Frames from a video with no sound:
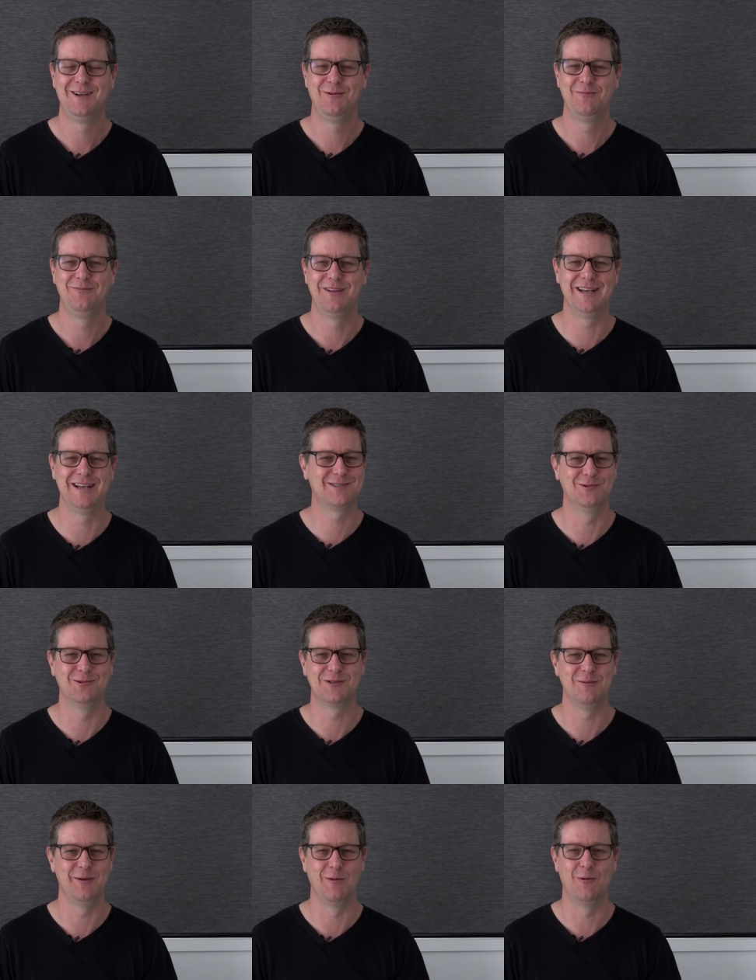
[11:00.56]
That's
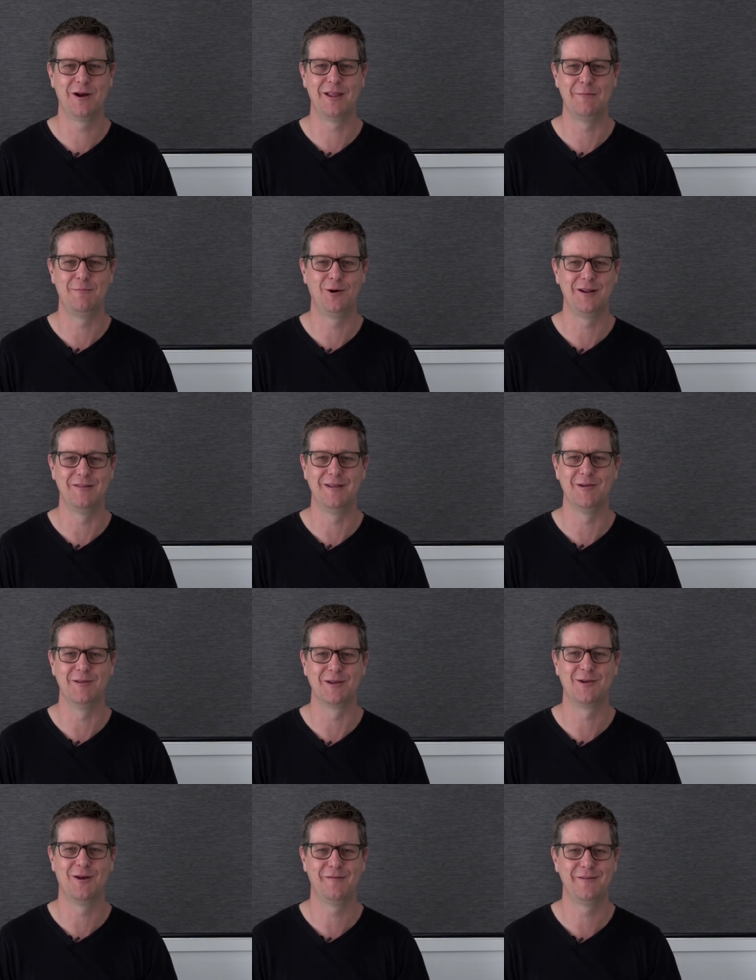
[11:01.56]
awesome, man. What are they putting there in
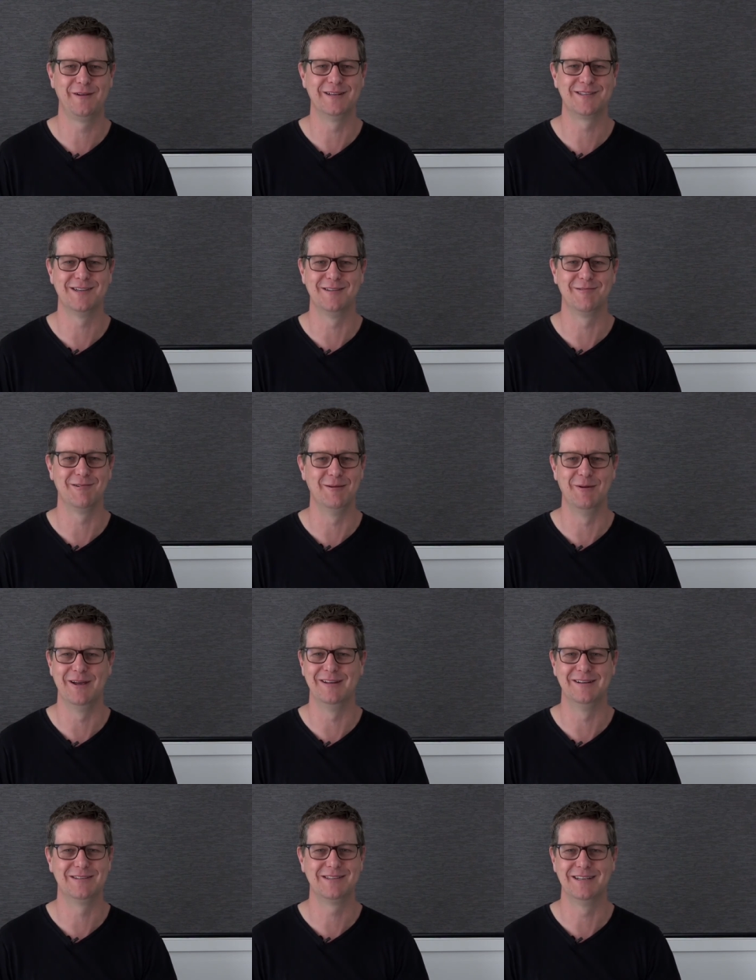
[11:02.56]
the coffee at C3,
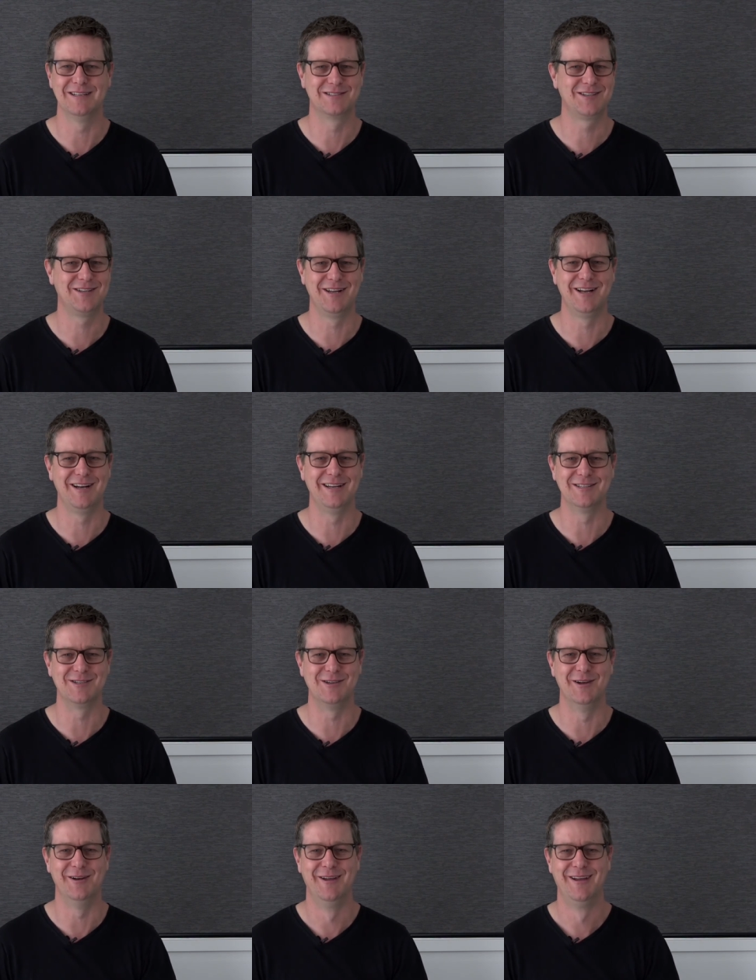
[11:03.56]
man? It's clearly it's
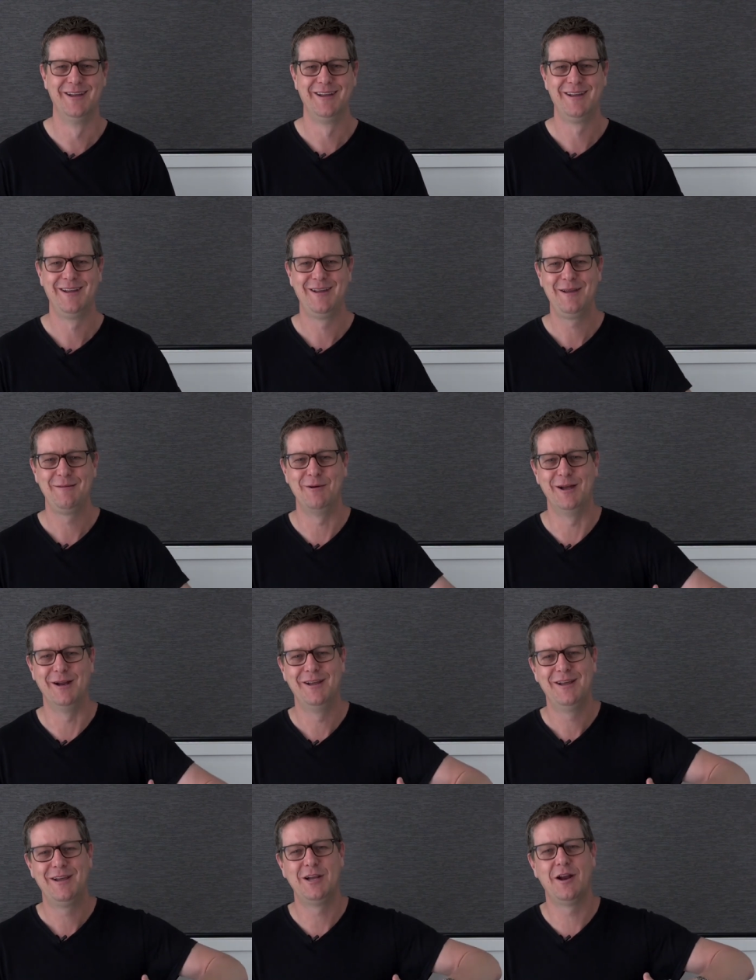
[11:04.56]
good.
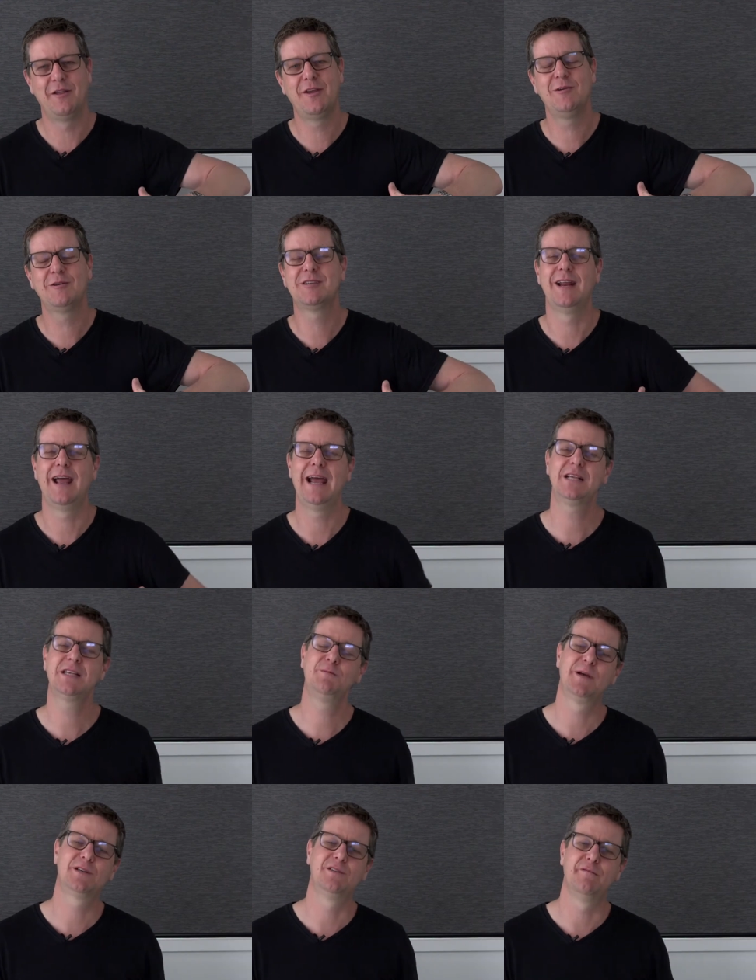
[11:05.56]
But, you know, there is an
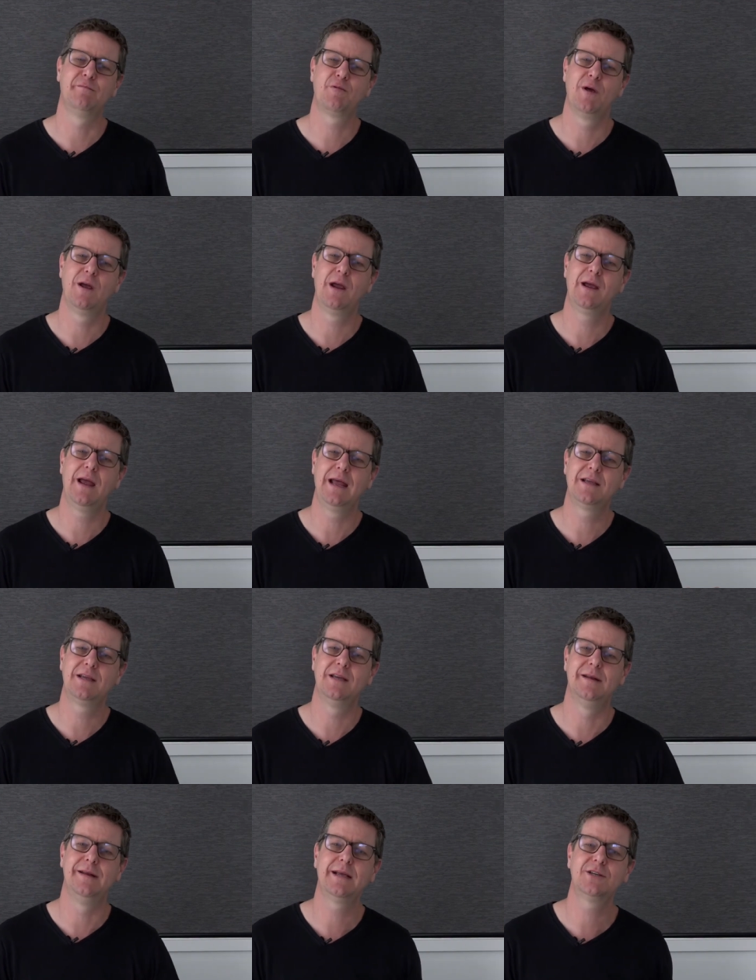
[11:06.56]
aspect of prayer and
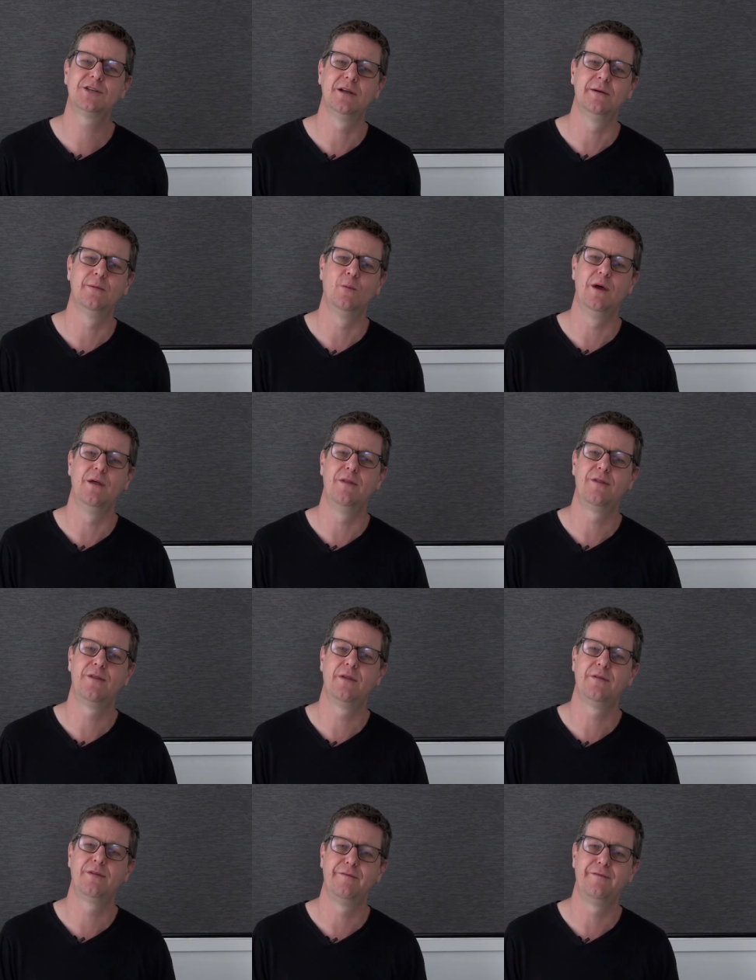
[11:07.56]
connection
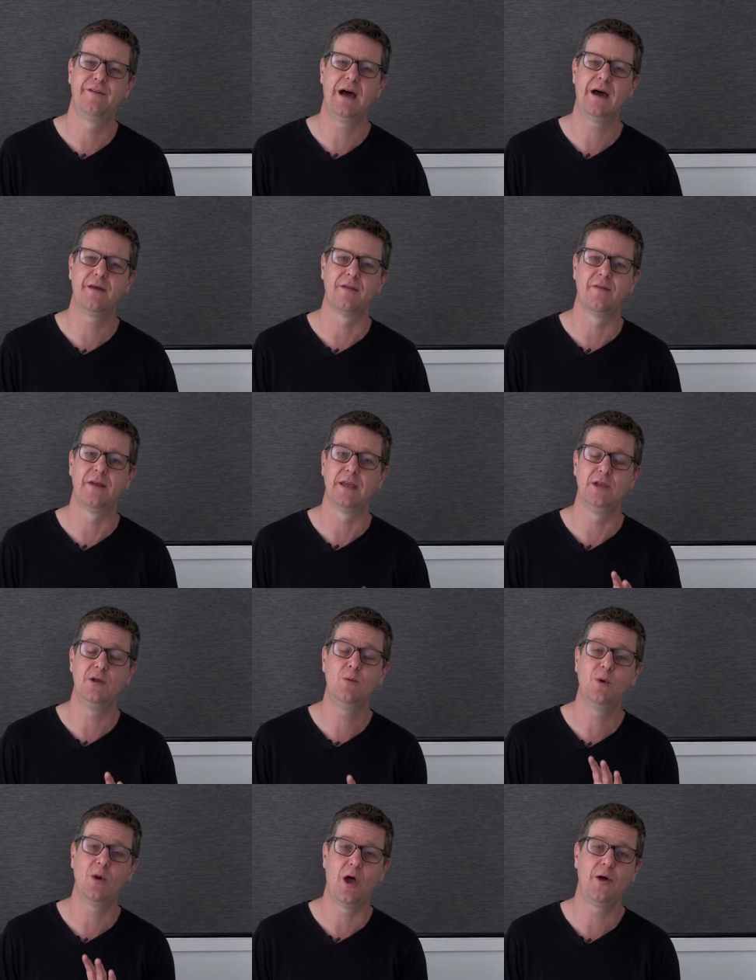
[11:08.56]
with the Father that
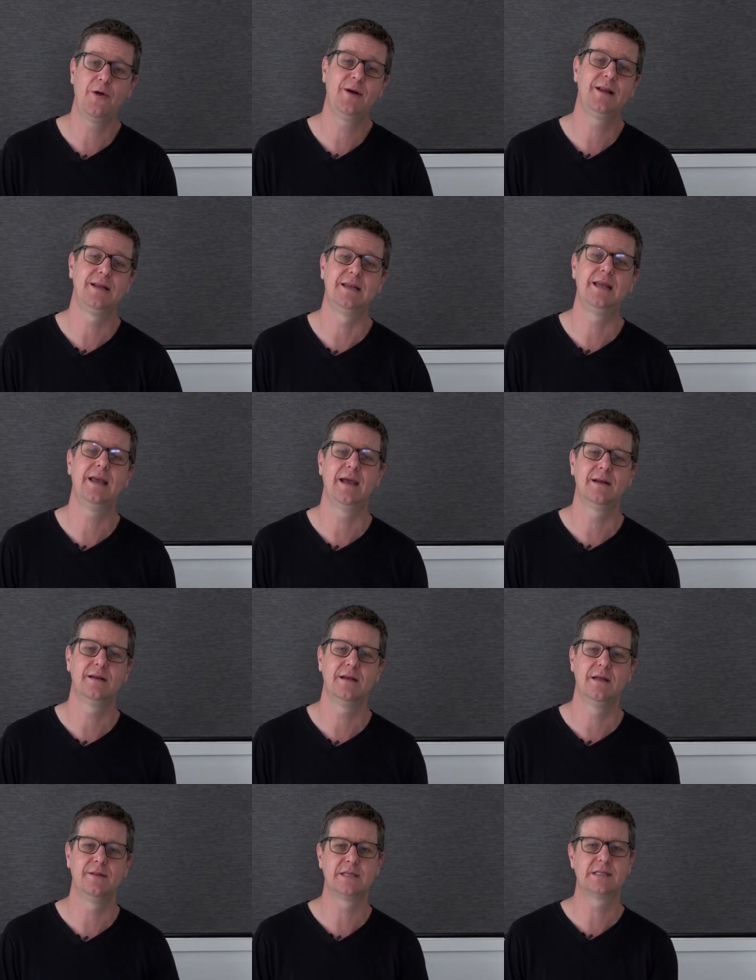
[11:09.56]
you will only get
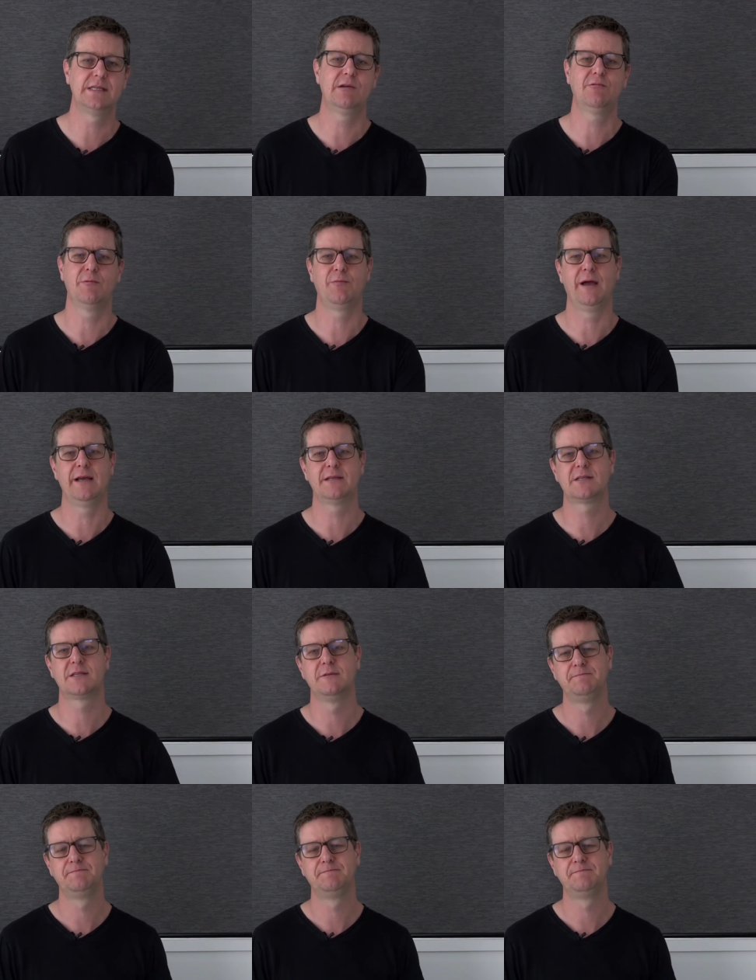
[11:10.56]
in the secret place.